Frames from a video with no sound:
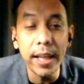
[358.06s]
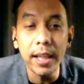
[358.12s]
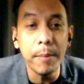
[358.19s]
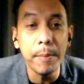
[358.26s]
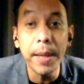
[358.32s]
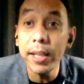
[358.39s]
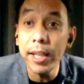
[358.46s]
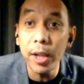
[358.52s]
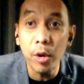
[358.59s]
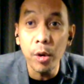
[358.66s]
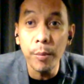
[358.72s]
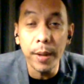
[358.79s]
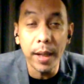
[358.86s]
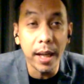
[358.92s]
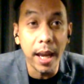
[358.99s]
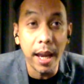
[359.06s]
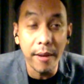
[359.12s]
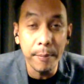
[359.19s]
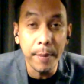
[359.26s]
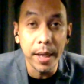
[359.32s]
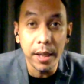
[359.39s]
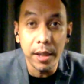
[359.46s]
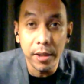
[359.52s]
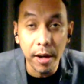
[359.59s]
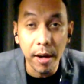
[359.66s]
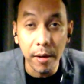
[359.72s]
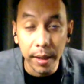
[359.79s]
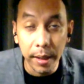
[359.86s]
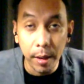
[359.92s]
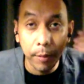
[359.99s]
even in the meeting room, and I have my
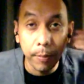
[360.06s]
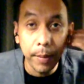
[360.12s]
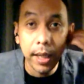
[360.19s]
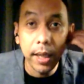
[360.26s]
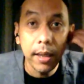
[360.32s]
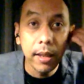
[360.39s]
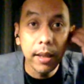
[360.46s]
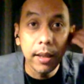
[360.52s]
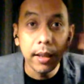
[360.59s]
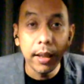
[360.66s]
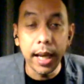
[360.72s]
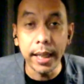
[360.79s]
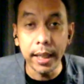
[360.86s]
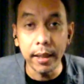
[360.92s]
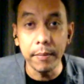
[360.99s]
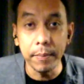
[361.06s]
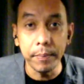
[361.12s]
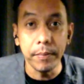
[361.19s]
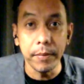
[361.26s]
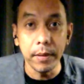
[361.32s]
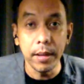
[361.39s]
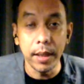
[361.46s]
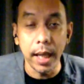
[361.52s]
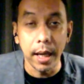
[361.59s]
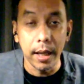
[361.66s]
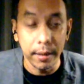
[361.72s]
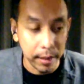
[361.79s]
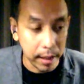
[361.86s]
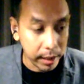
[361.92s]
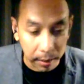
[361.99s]
guitar on me. I can
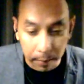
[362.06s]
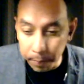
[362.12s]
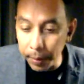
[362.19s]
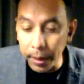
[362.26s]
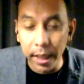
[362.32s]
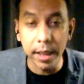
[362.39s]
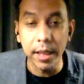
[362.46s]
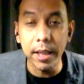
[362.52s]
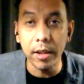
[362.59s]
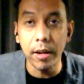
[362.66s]
play a